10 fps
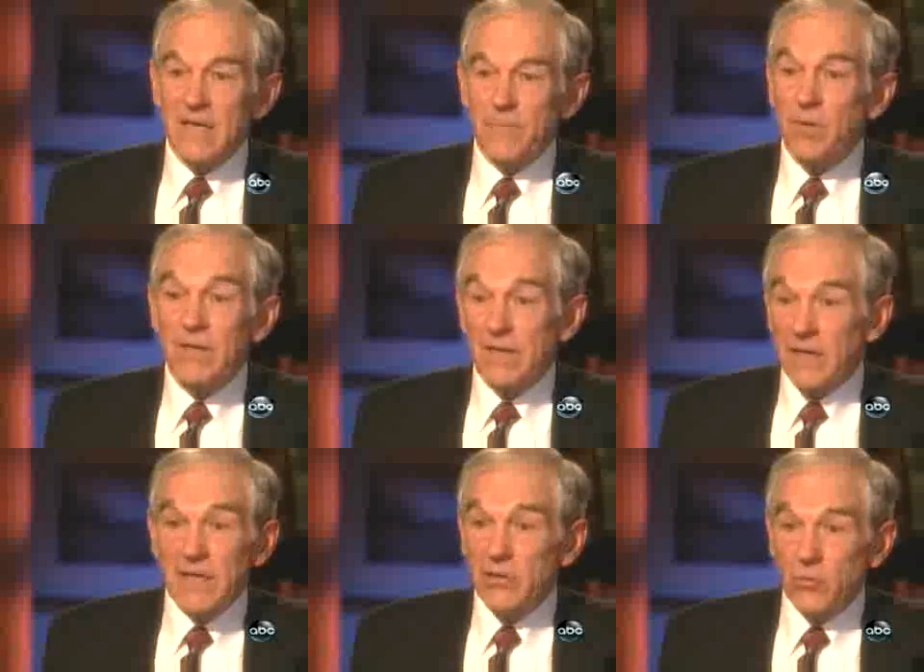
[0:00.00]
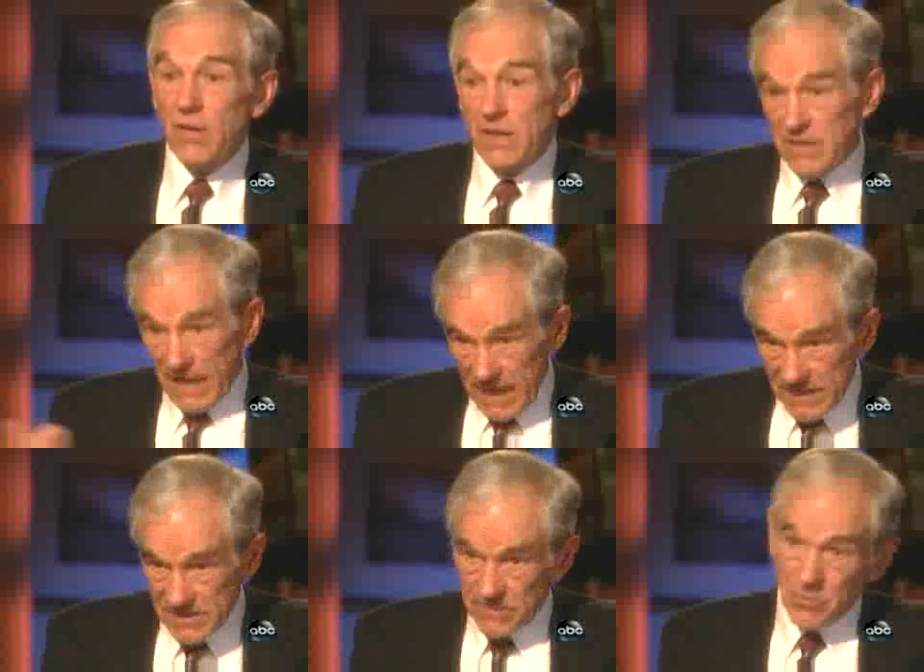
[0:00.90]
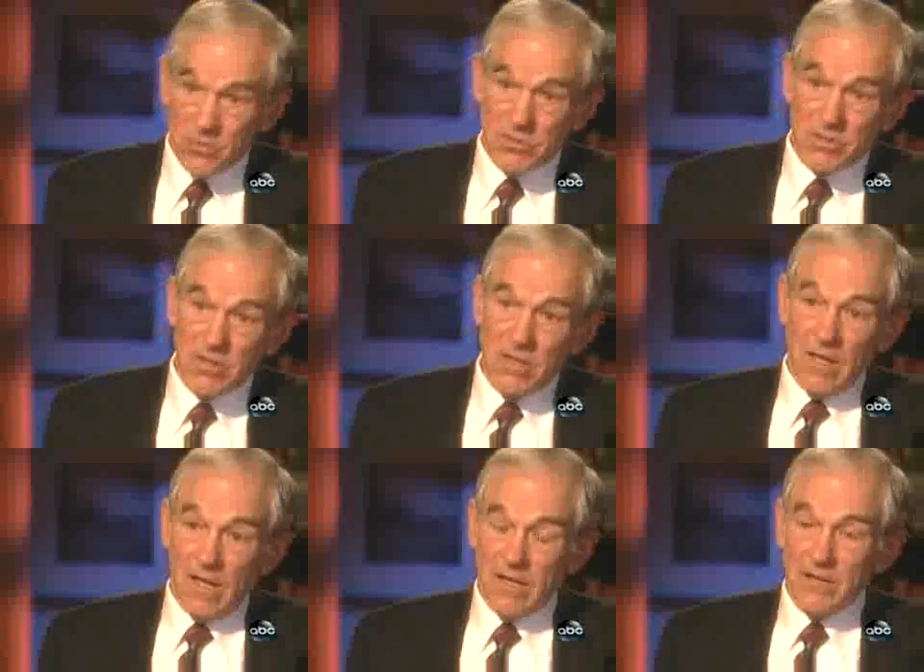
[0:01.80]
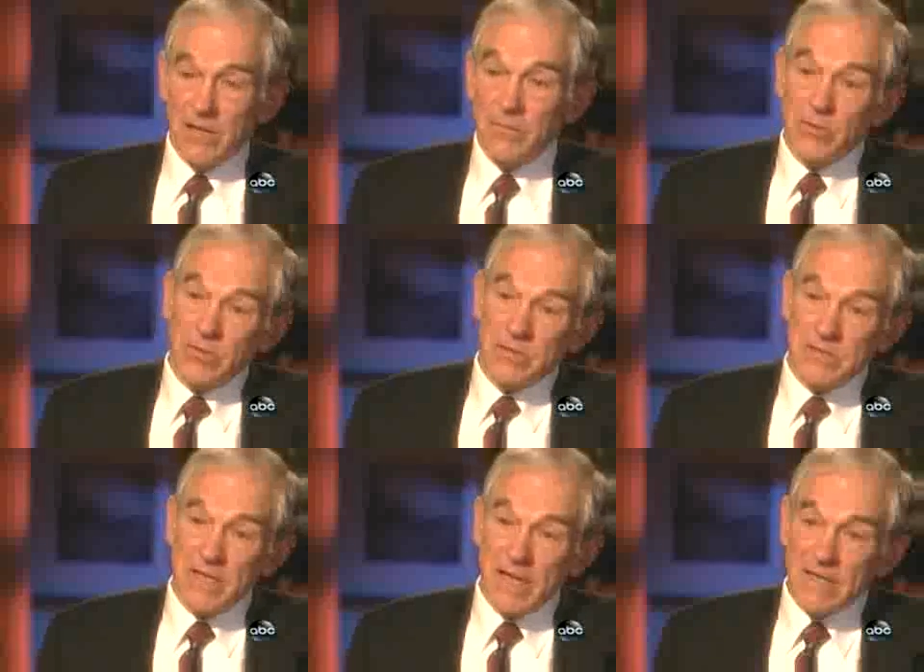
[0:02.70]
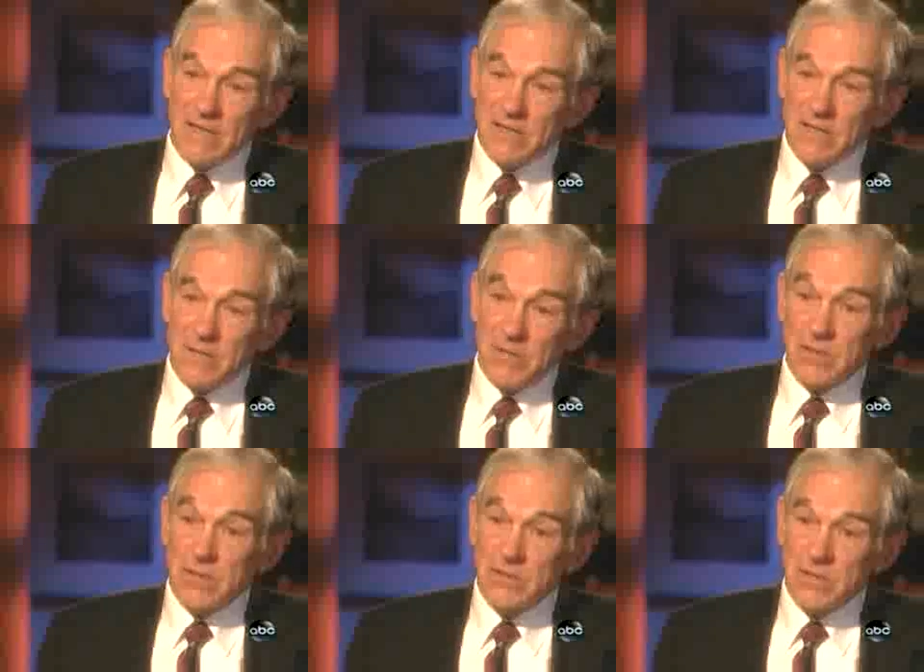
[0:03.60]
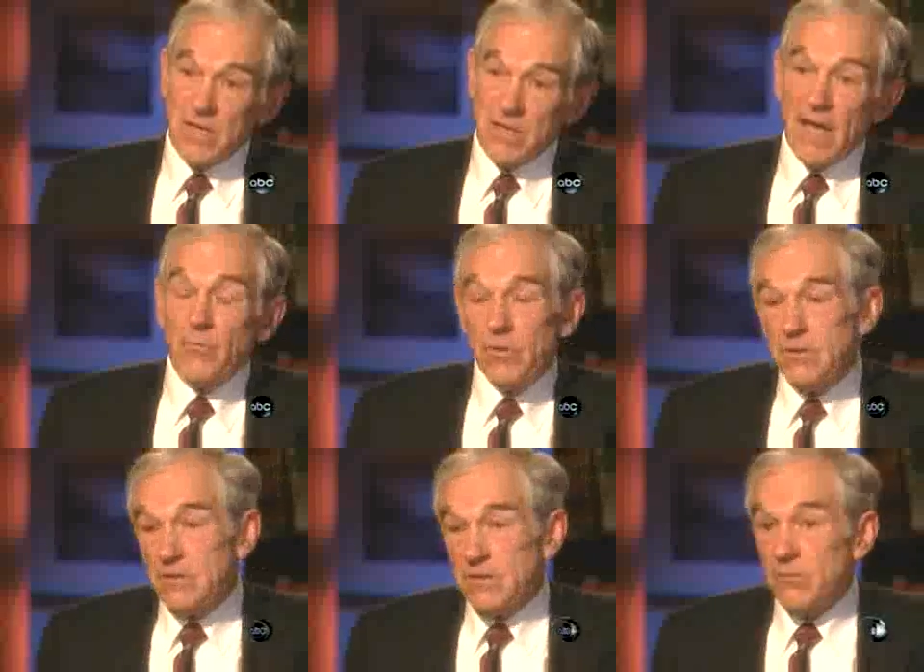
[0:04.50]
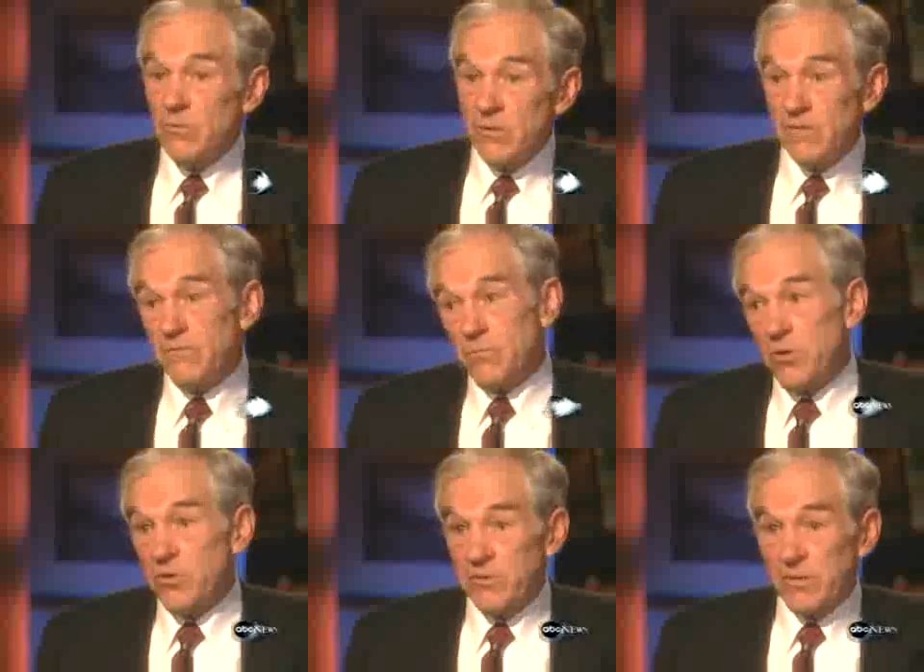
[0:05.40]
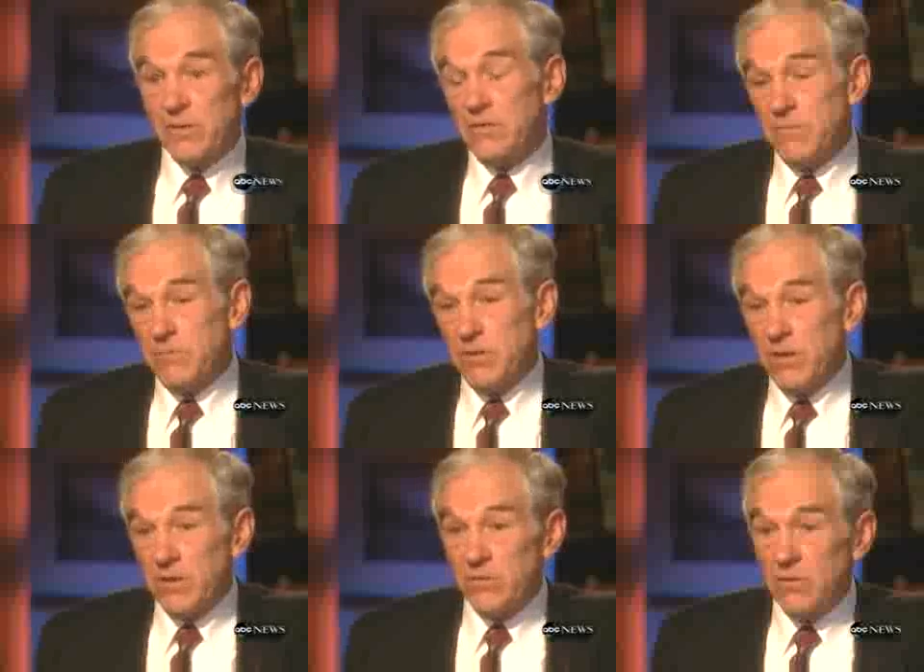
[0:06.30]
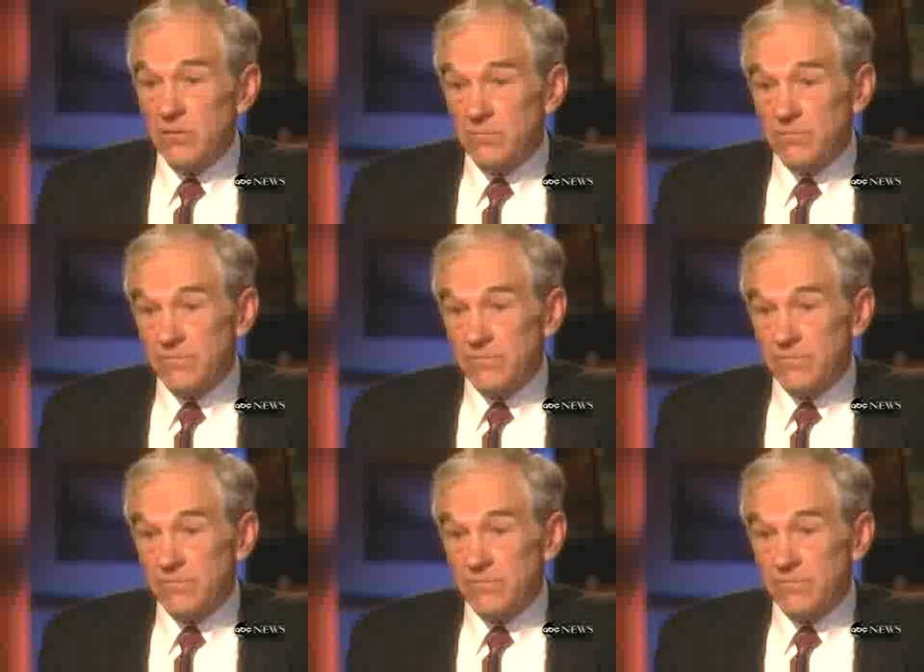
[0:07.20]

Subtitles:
politically incorrect to ask a person their immigrant status because that would say, well, if you're breaking the law, maybe you ought to go home.